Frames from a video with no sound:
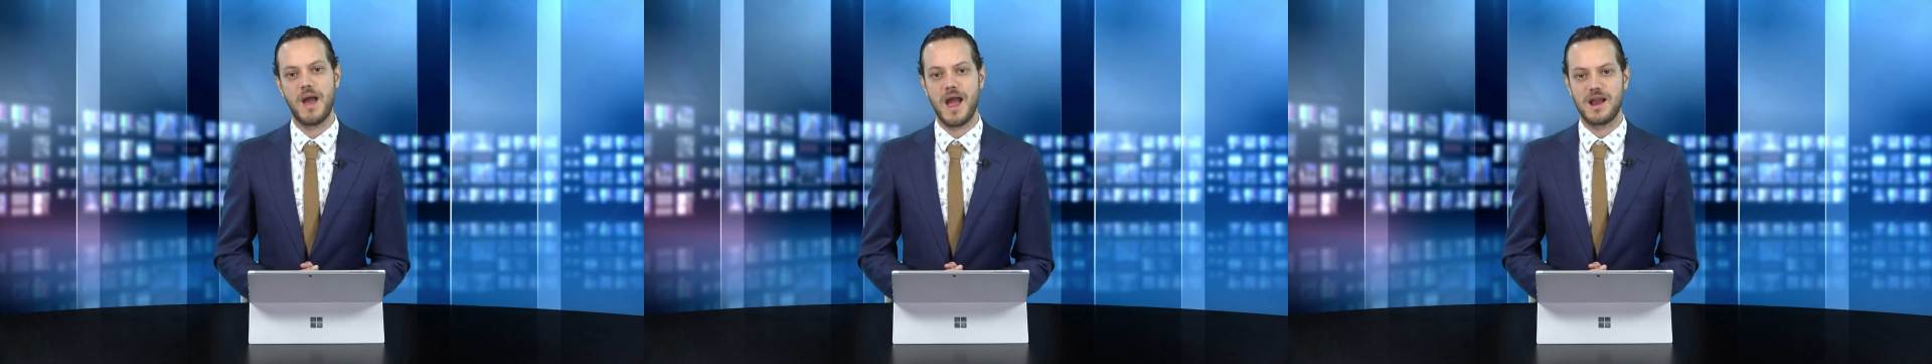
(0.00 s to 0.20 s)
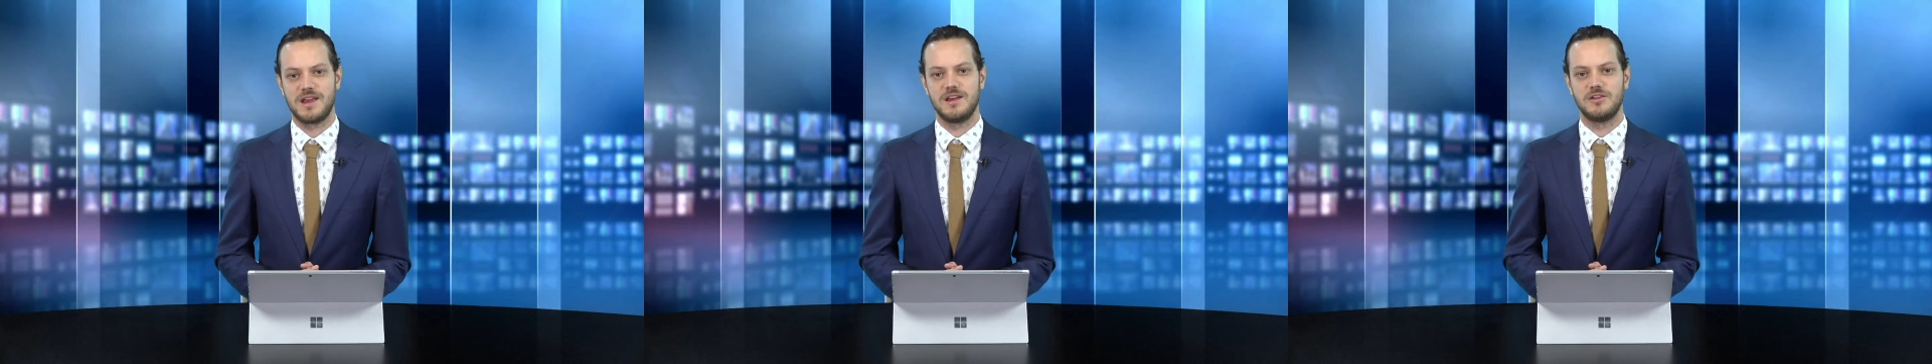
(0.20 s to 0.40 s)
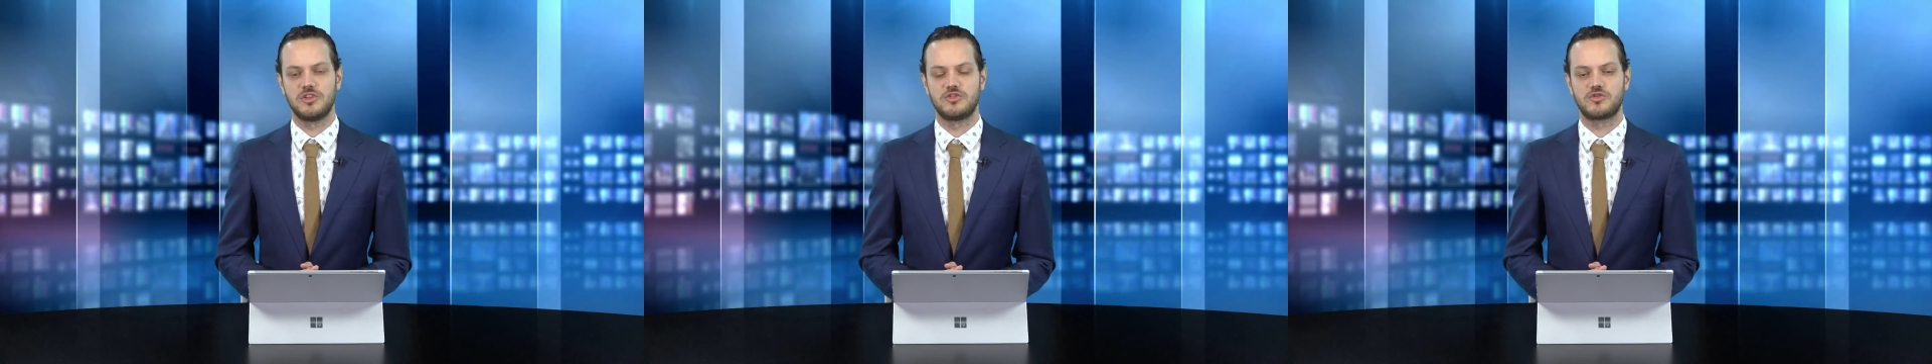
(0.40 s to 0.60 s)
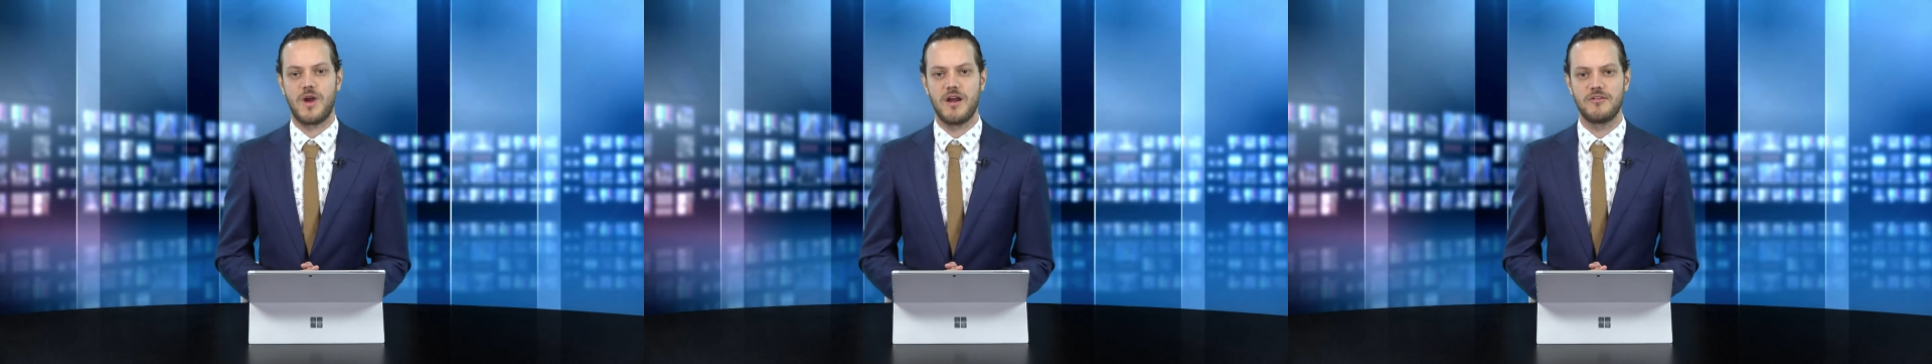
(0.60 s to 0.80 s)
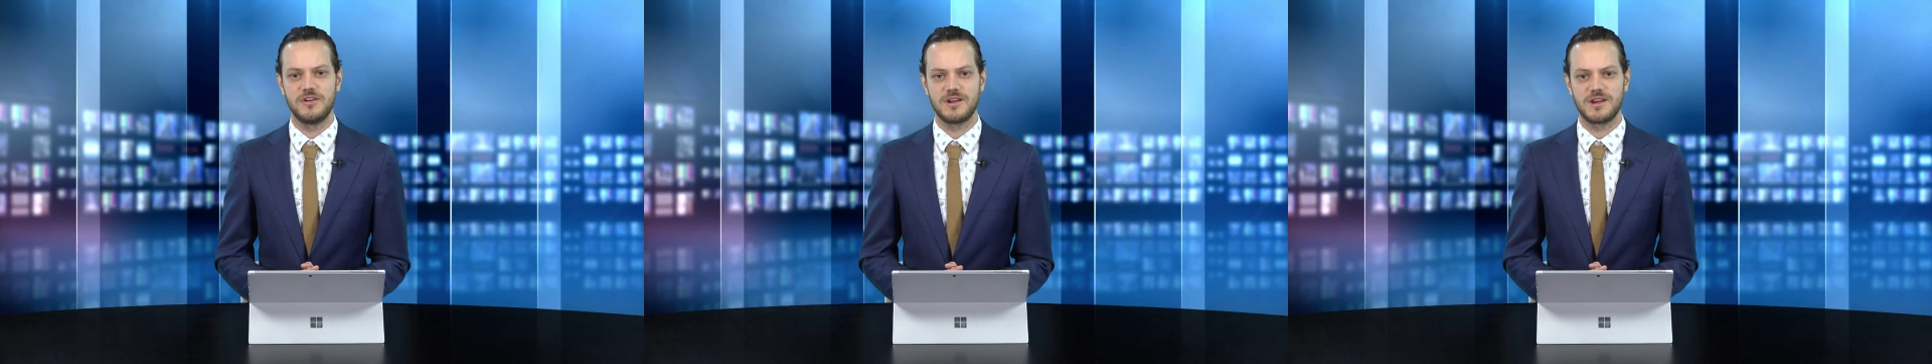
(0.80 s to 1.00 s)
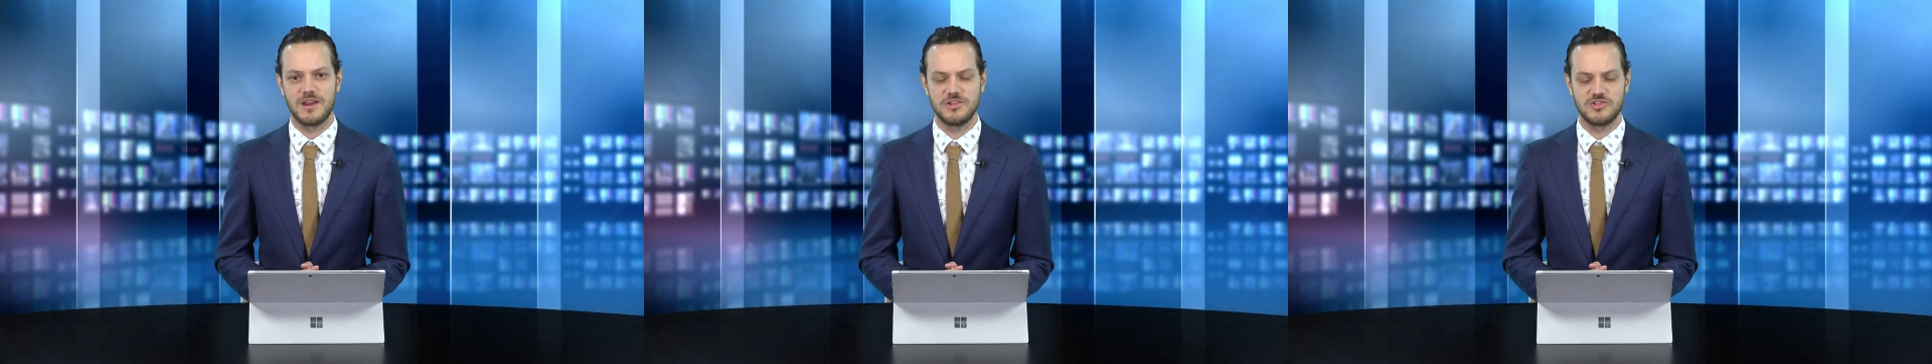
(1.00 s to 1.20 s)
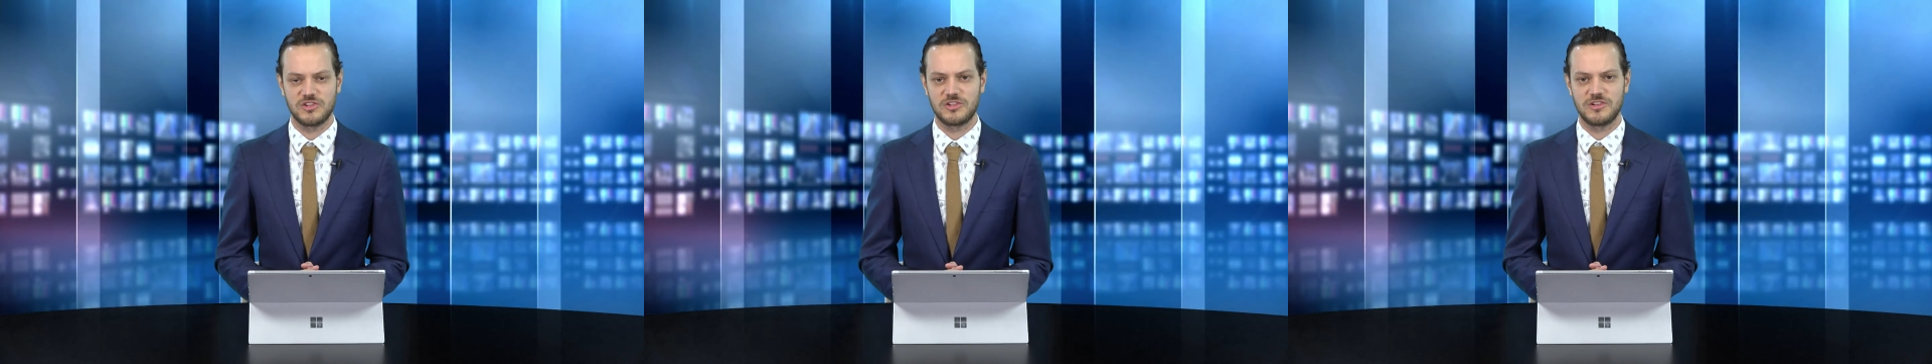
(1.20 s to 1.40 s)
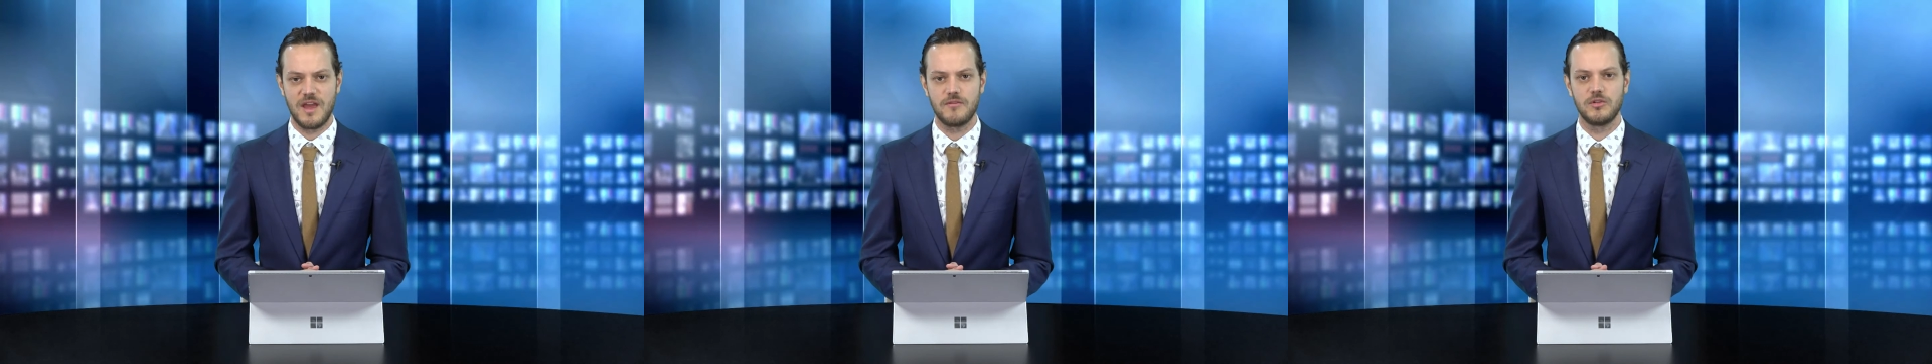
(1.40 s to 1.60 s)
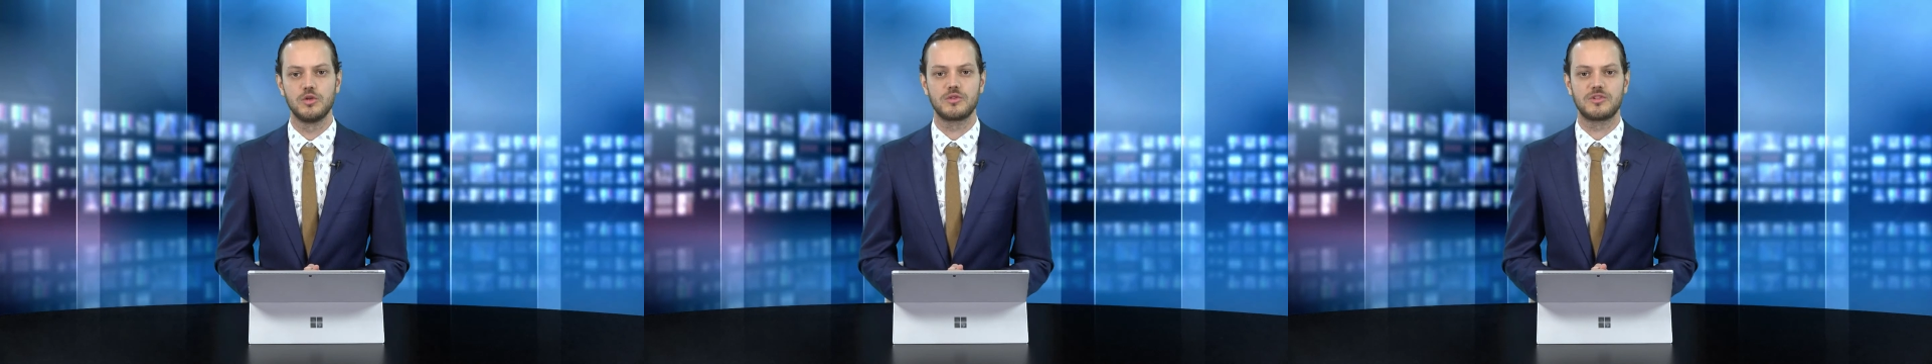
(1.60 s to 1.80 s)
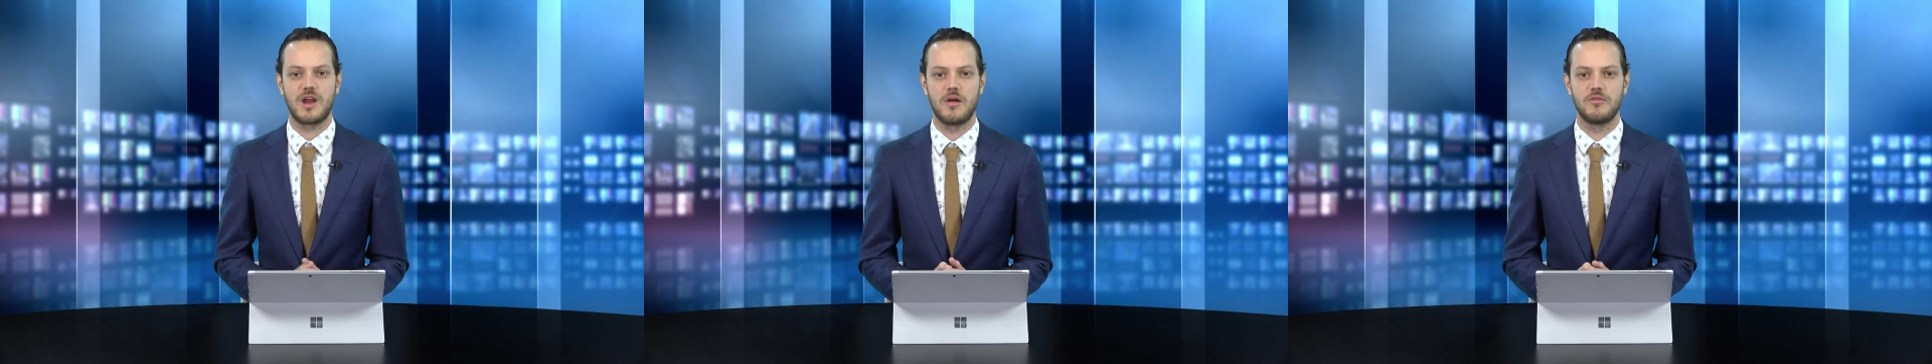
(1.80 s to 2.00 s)
back into traffic and just never
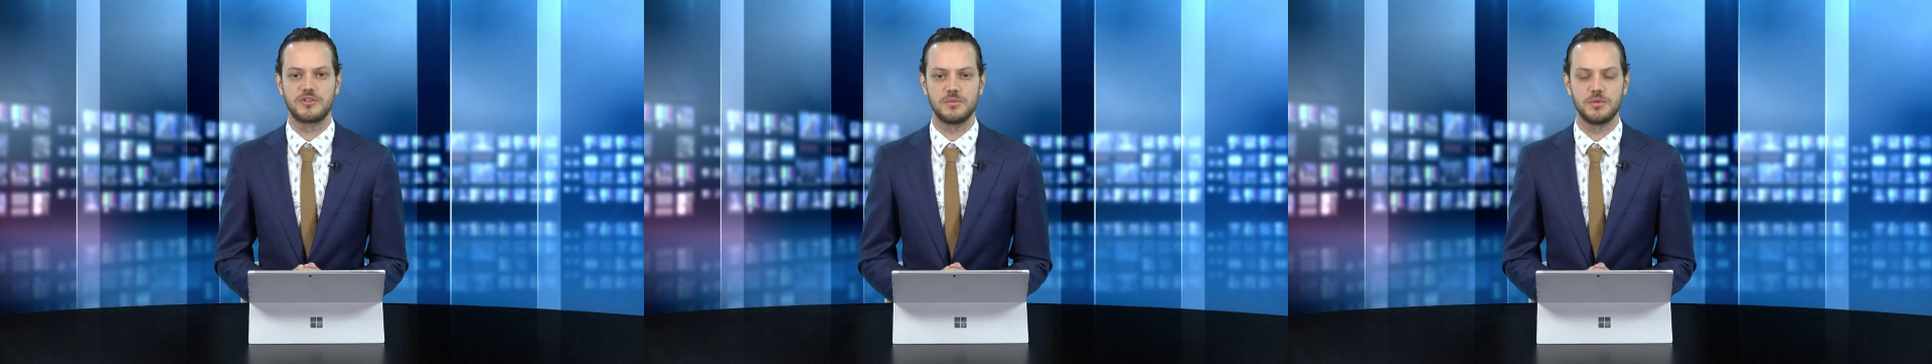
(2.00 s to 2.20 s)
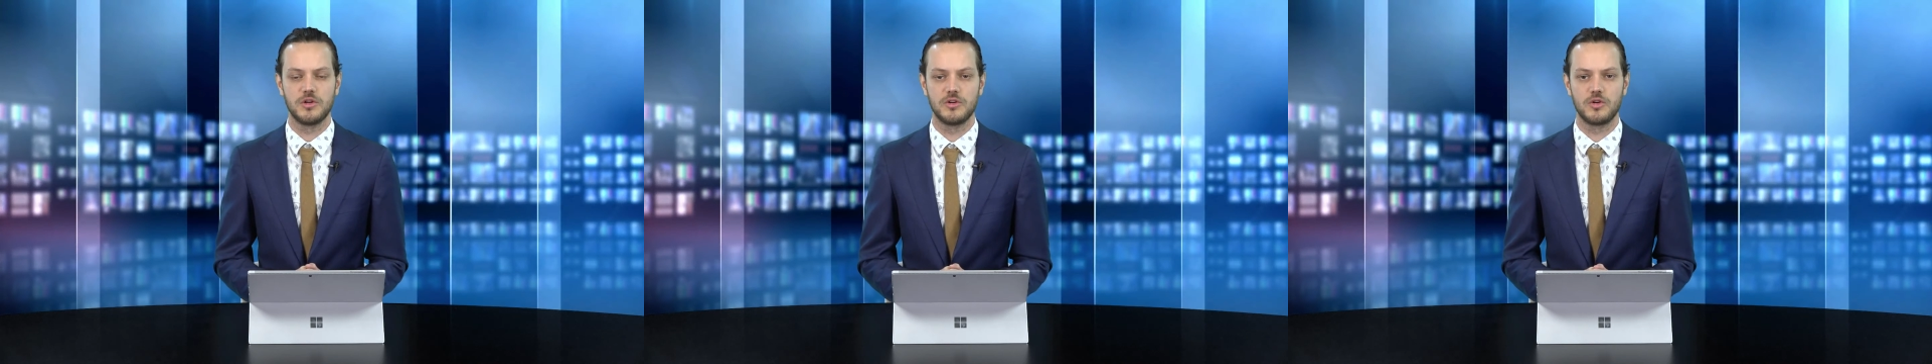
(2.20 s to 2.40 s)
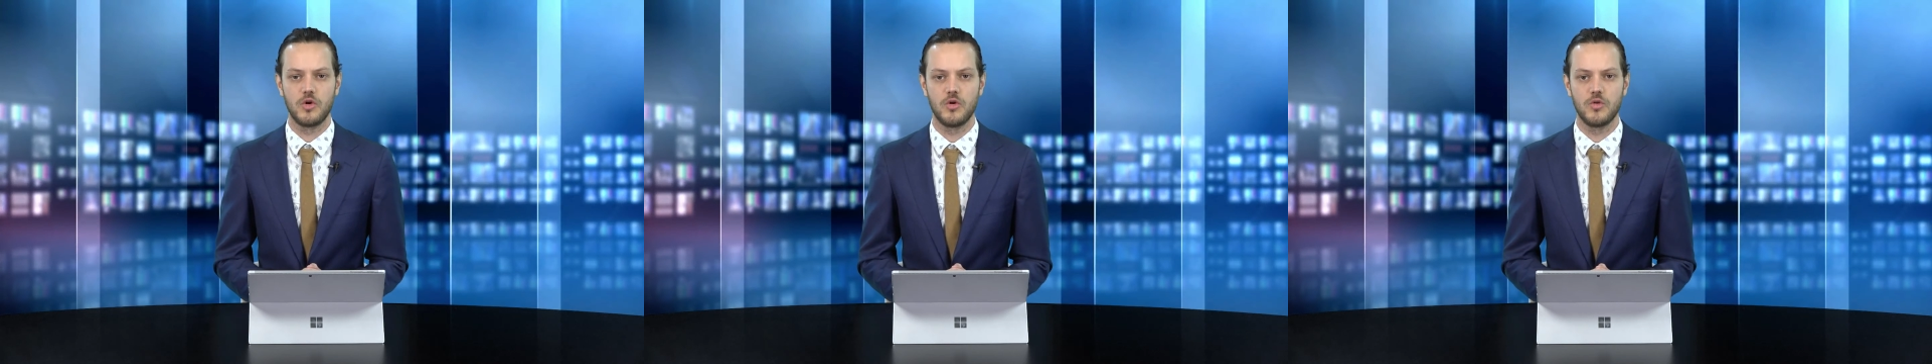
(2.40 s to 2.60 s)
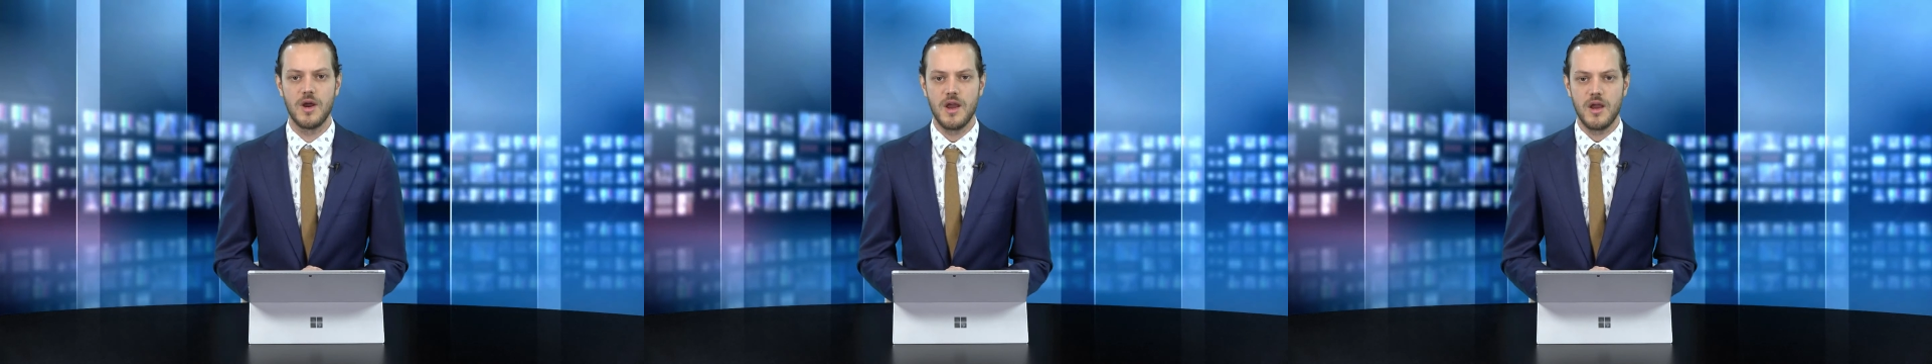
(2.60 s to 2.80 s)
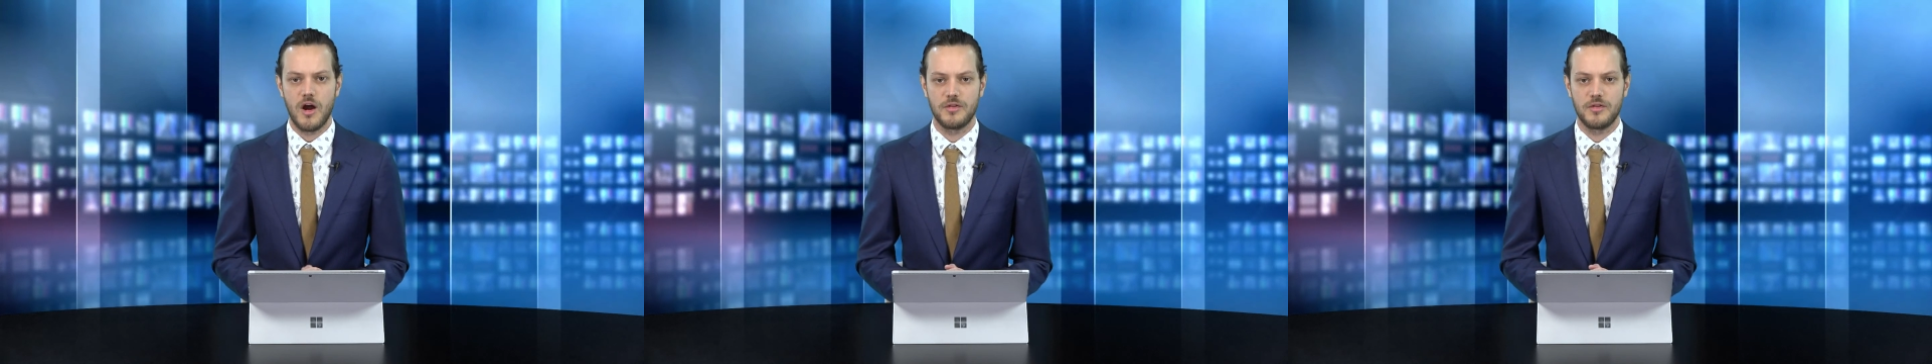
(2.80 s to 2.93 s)
looked comfortable at all.